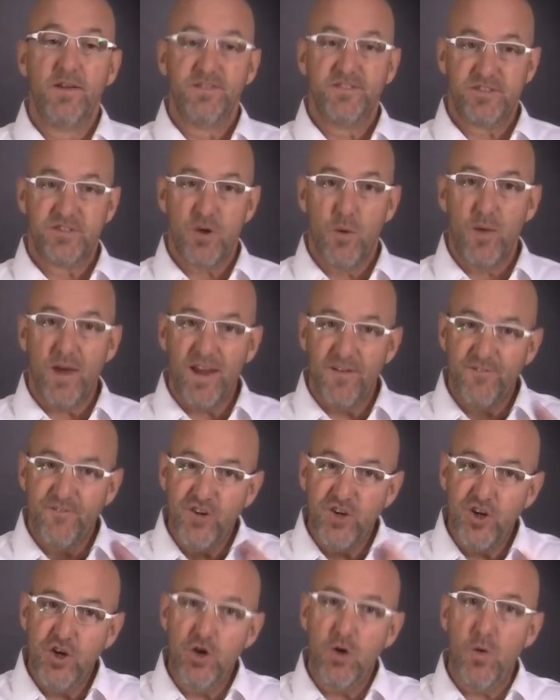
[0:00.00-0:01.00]
So if
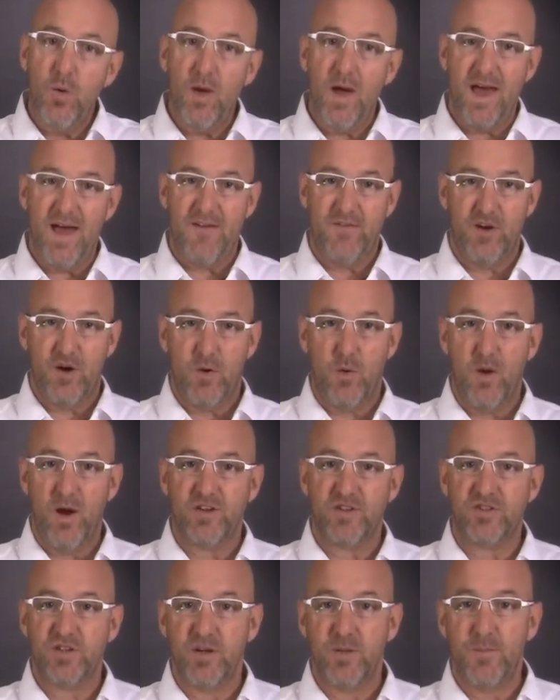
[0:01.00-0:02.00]
you have a
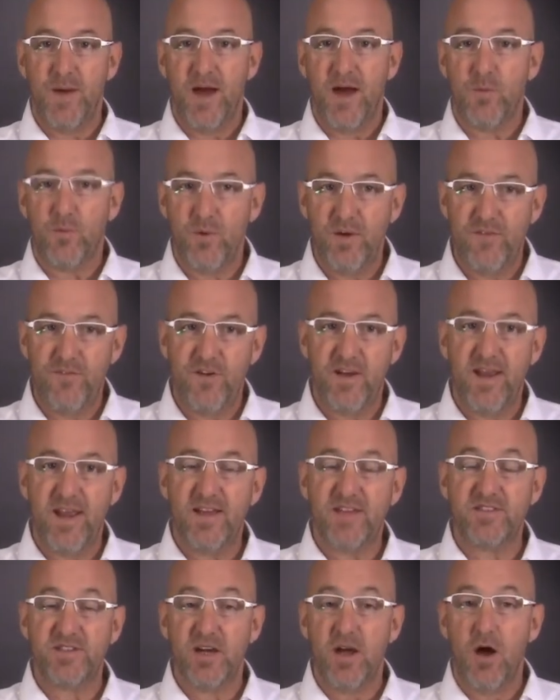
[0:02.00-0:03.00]
question about
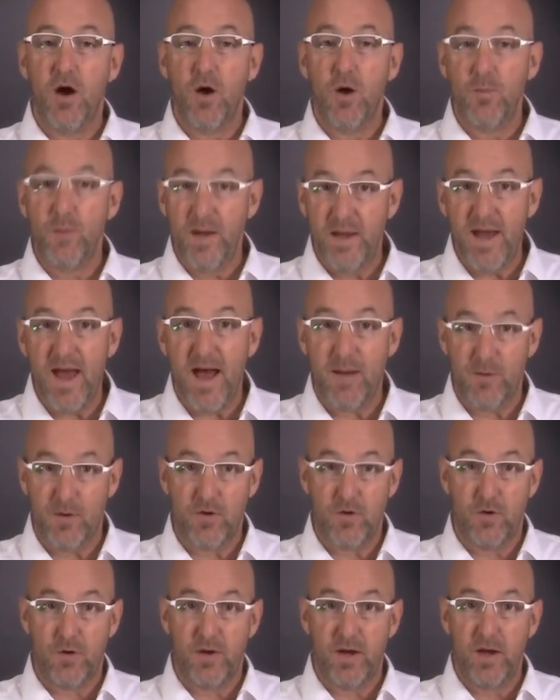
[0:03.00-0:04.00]
refinancing a home in
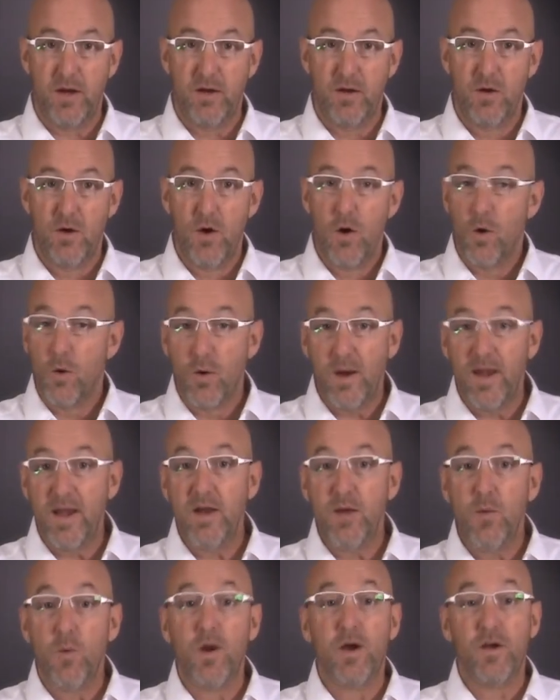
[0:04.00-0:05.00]
Albuquerque or
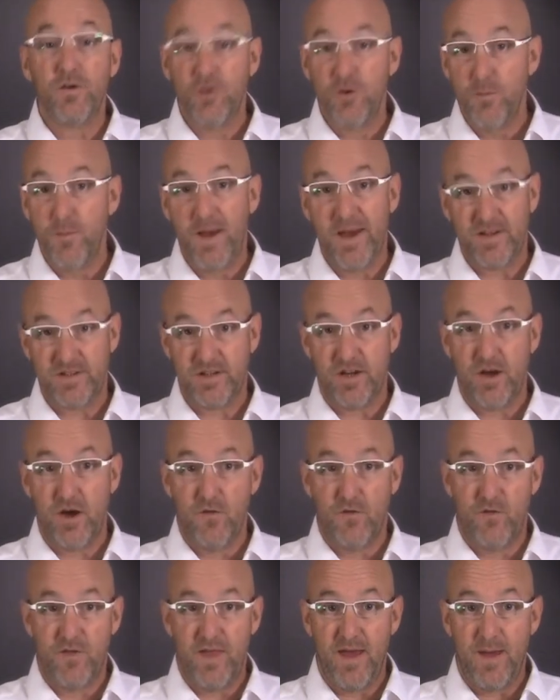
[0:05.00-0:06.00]
anywhere in New
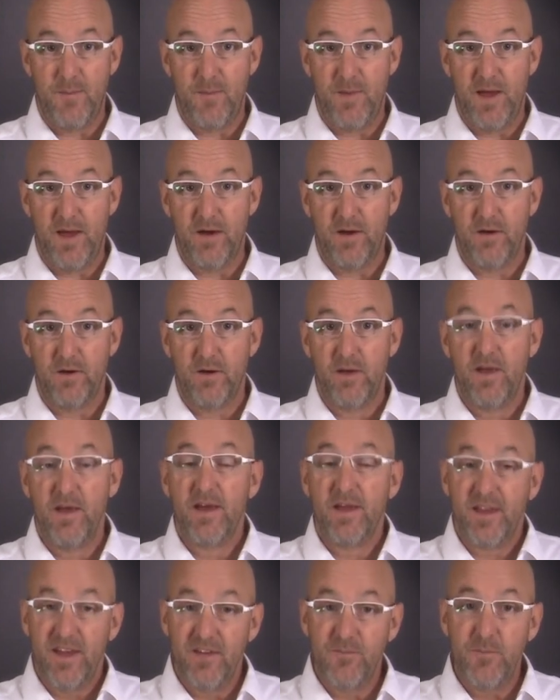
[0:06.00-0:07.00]
Mexico for that matter,
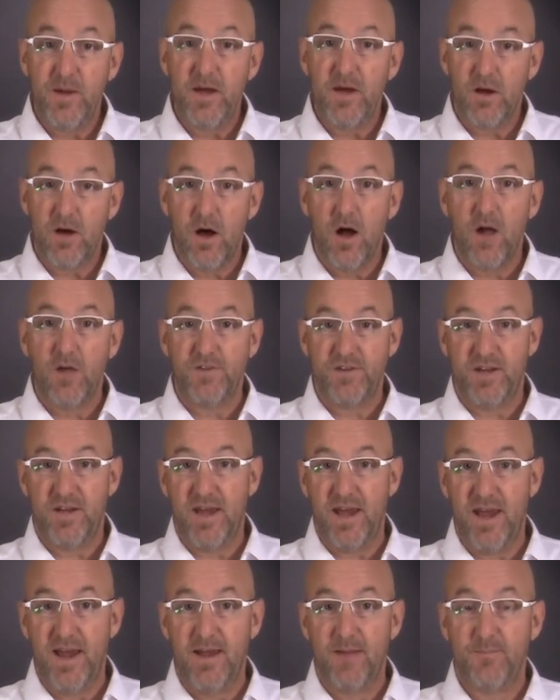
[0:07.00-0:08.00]
give me a call
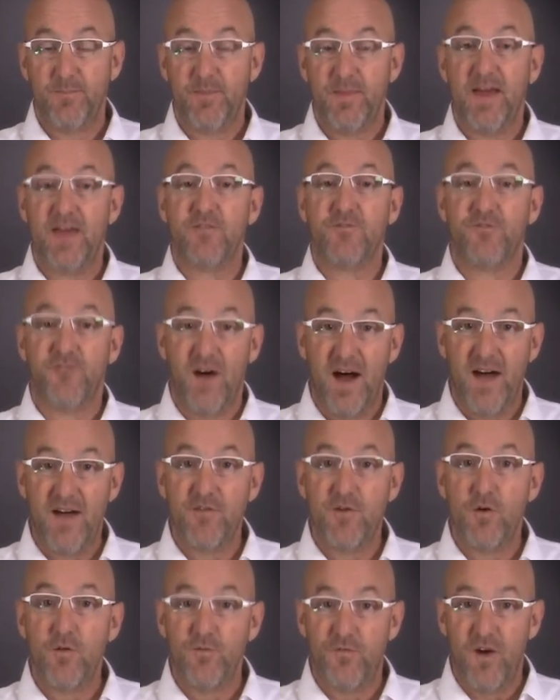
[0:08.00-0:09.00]
today at
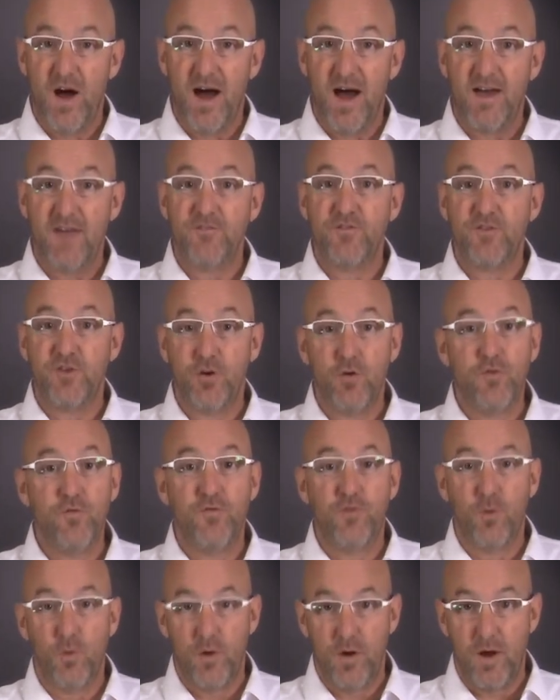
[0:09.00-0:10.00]

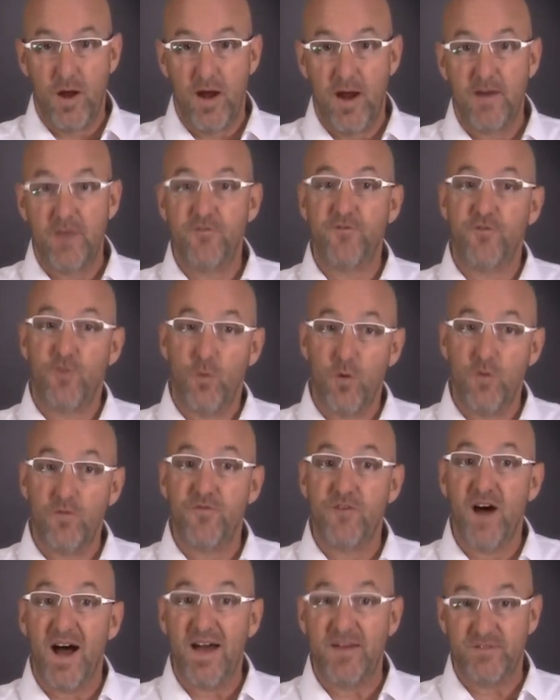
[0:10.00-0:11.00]

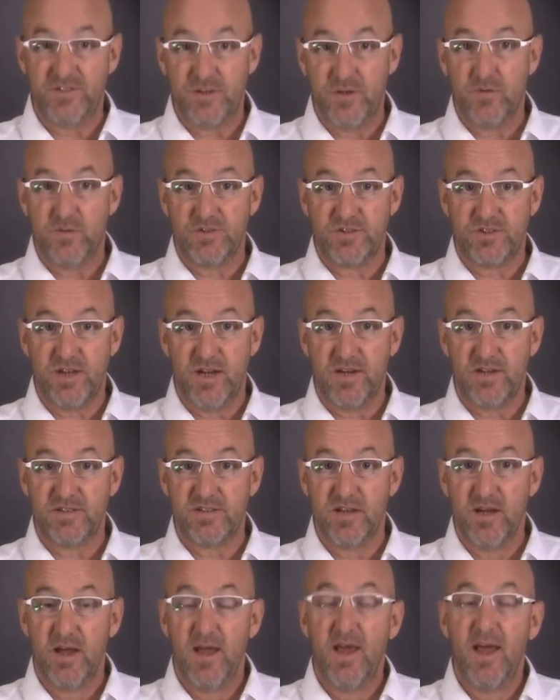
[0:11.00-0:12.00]

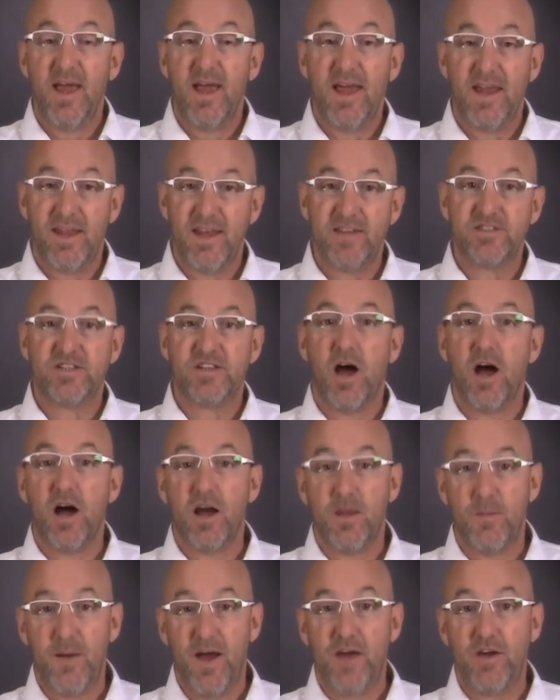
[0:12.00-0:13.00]
505-249-4506, and let's
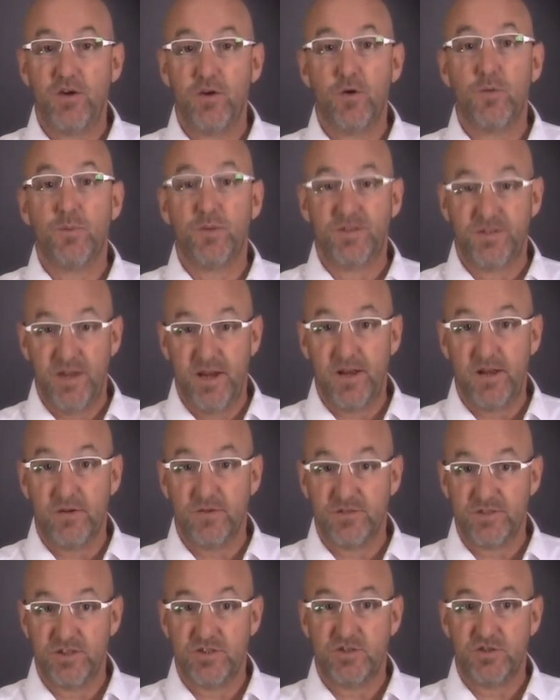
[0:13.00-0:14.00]
talk about your particular
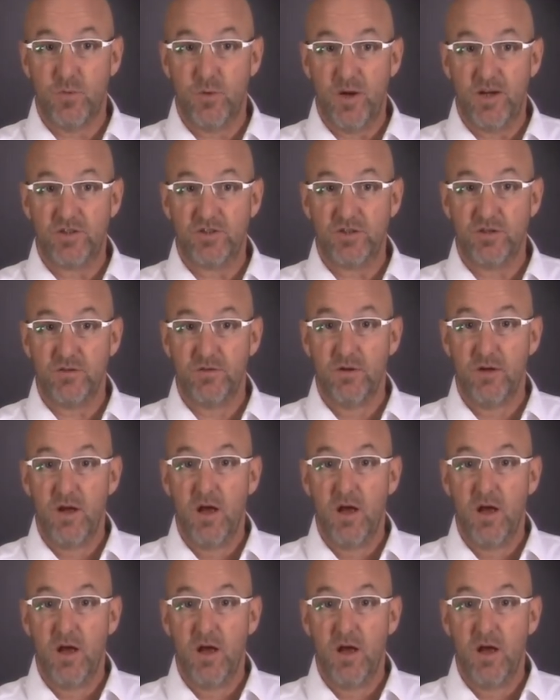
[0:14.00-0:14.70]
situation.